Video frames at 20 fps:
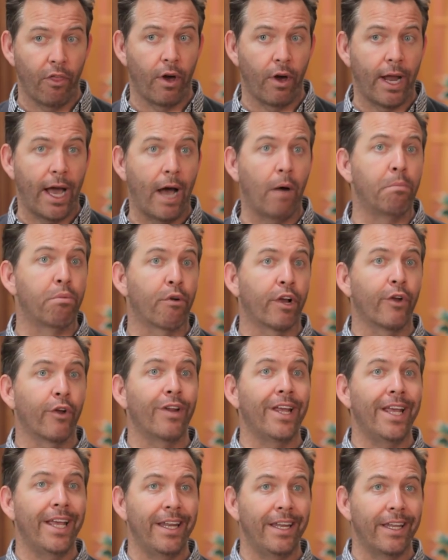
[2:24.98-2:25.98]
thought, I'll bring her
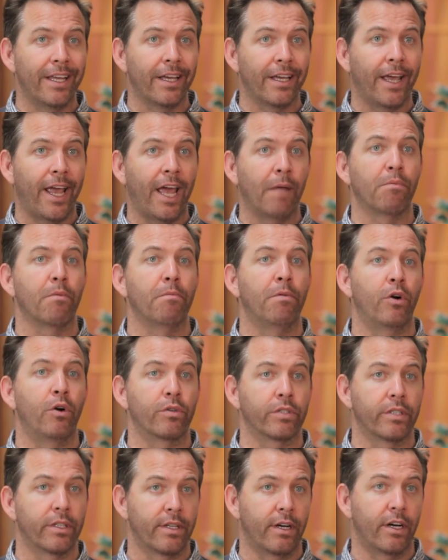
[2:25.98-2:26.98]
to India and
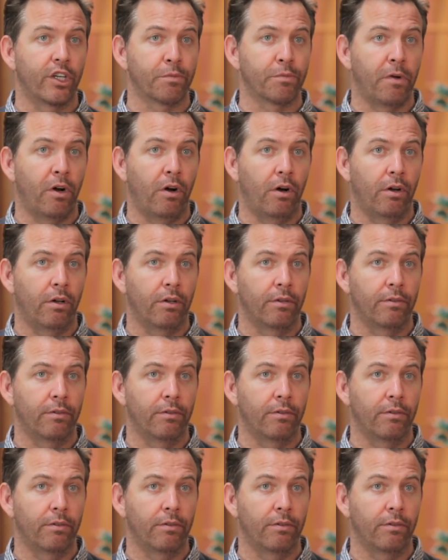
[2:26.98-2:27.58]
propose the Taj Mahal.